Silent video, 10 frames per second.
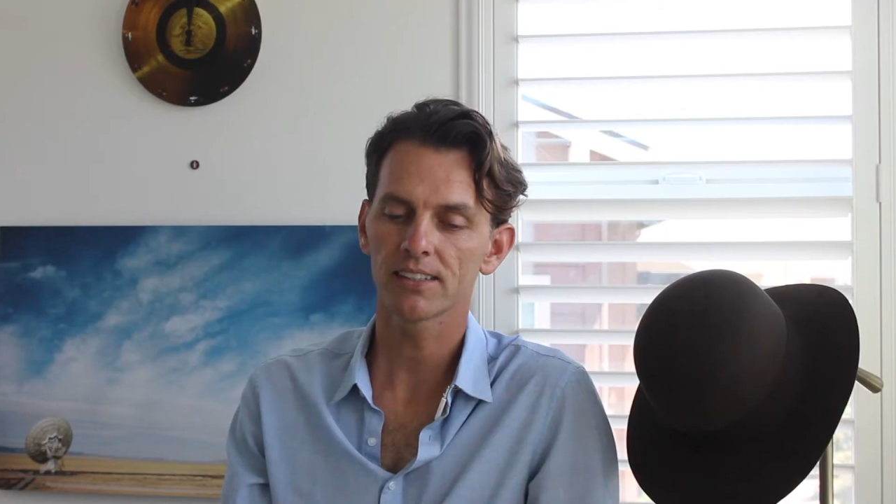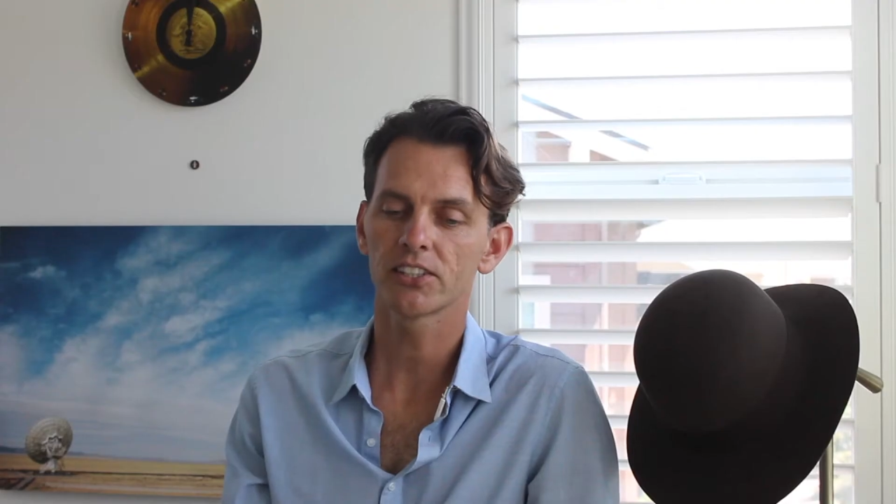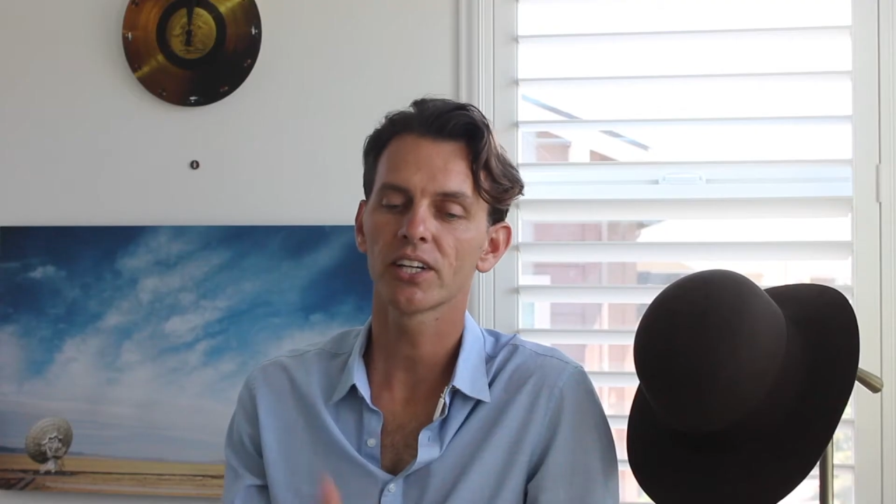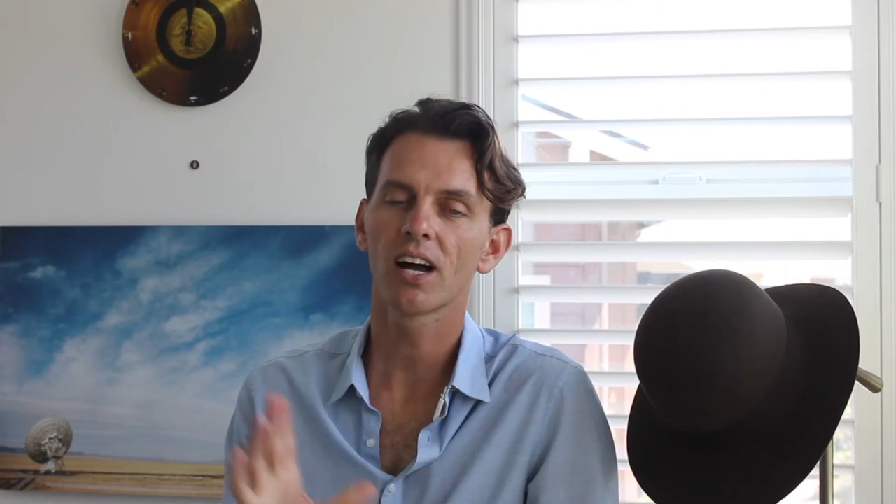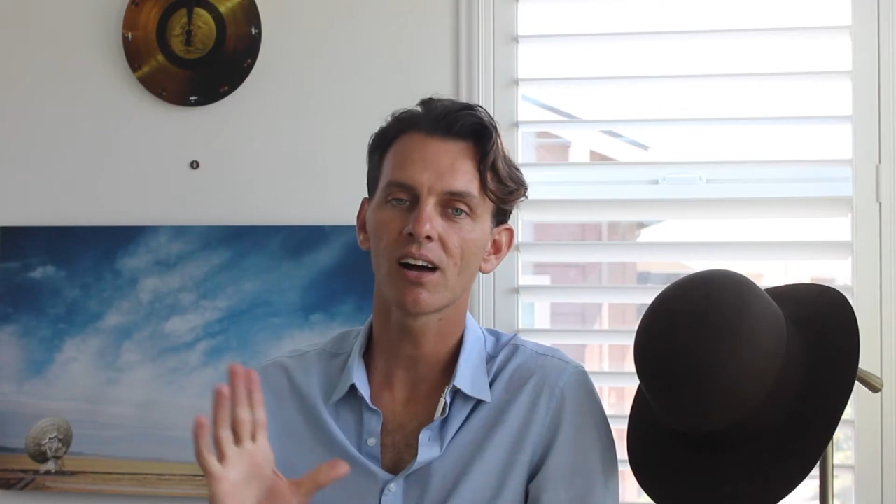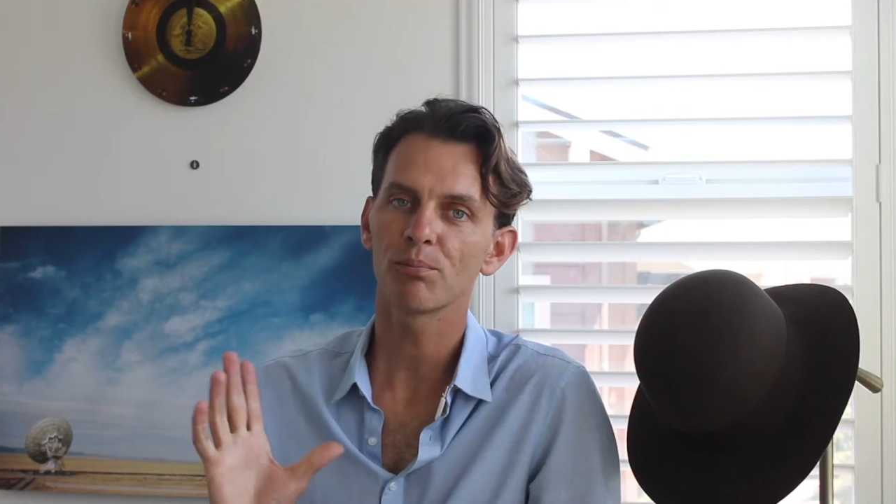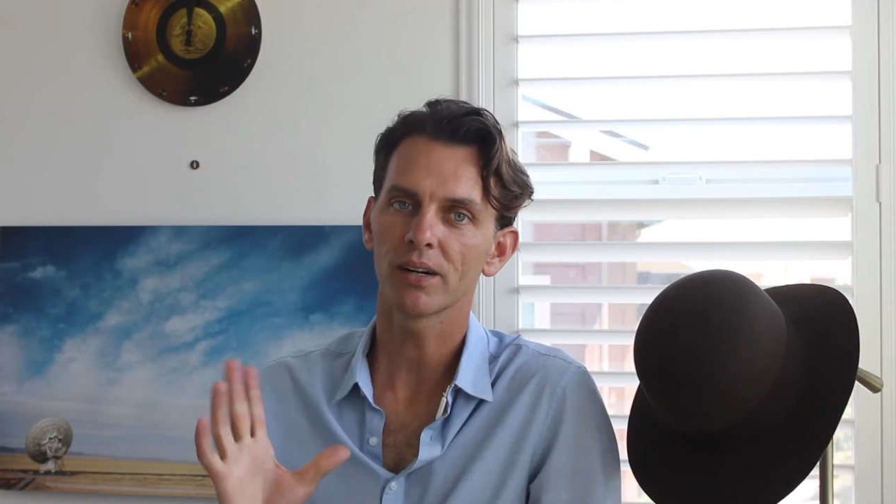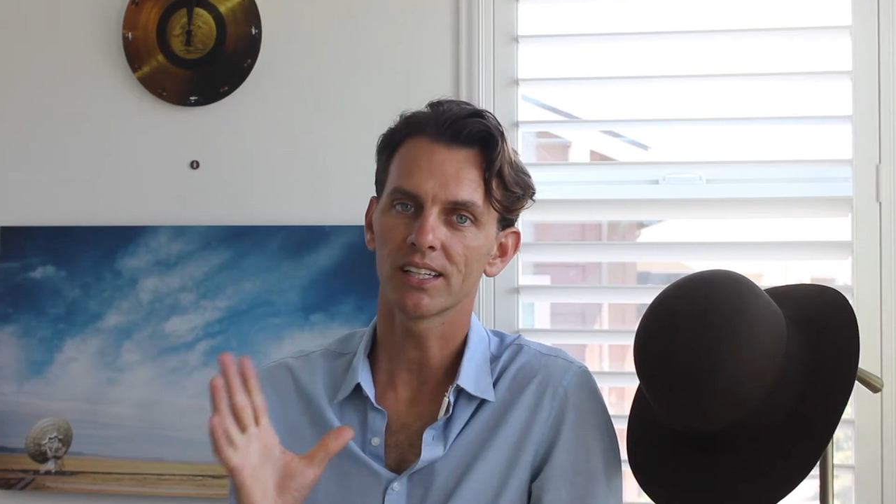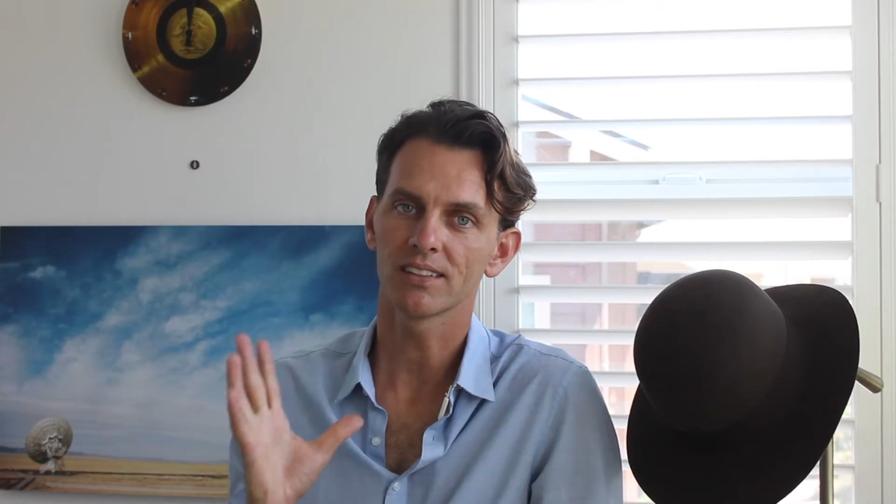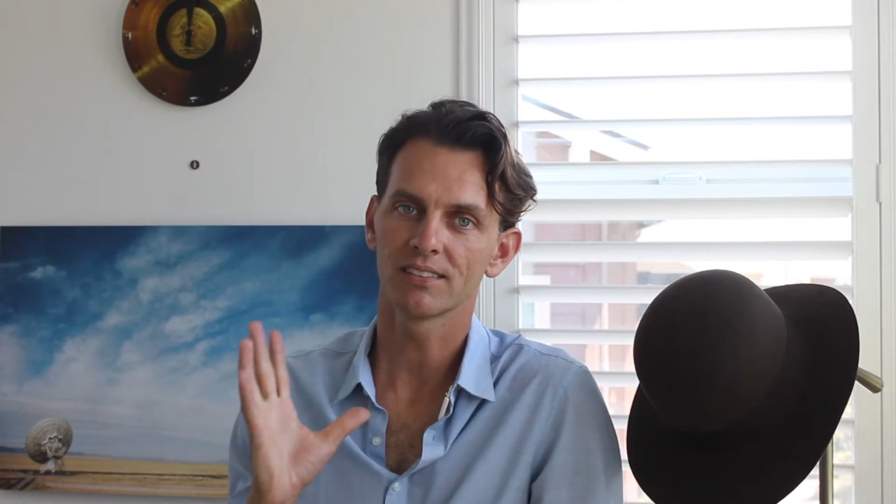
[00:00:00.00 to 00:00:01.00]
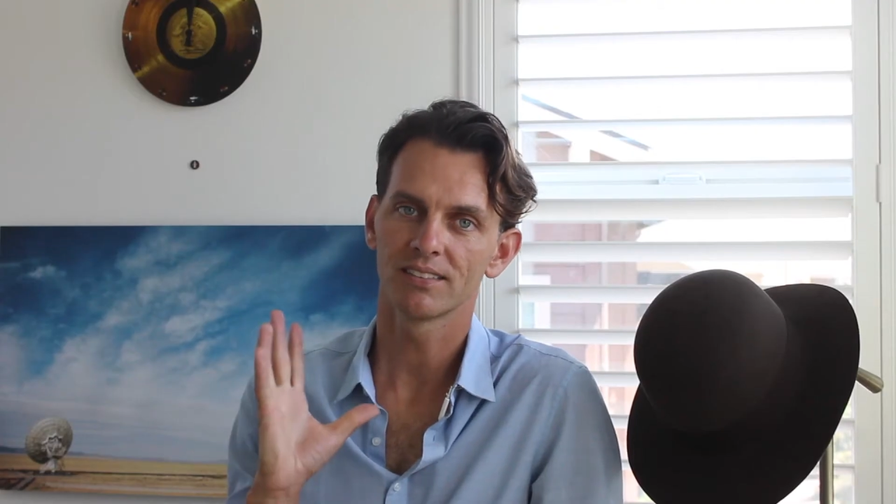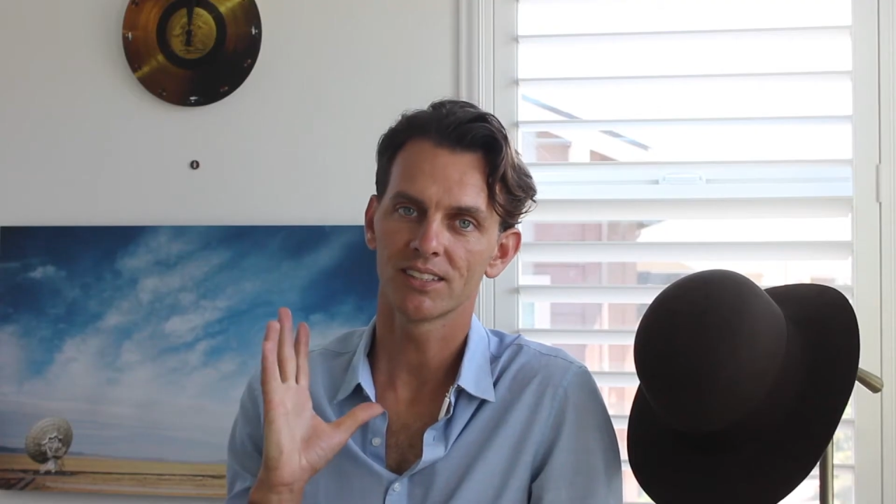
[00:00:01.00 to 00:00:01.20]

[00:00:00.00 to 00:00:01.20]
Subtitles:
did the job, but